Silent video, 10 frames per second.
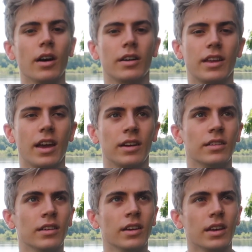
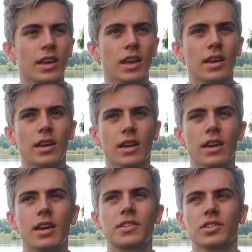Again,
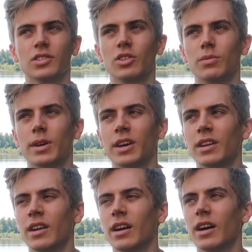it's a little
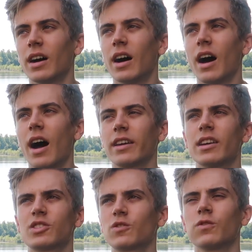bit, I
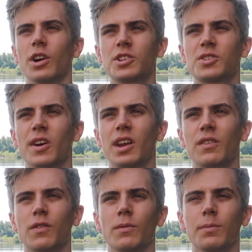guess,
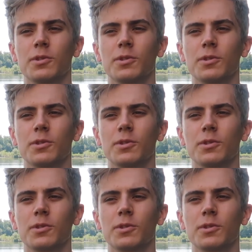frustrating from the